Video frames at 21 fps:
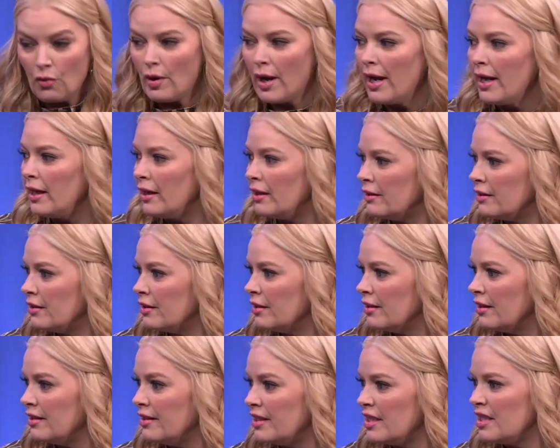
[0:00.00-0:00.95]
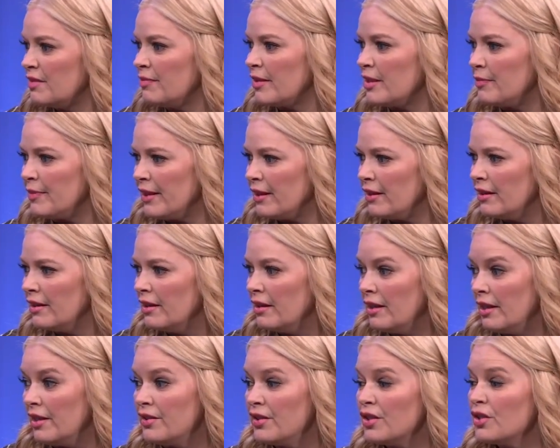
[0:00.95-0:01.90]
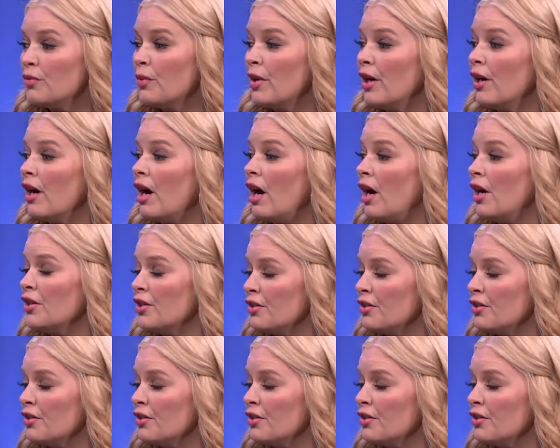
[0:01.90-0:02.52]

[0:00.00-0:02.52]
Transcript: it? right. This is must be. Yes. This Very, is where all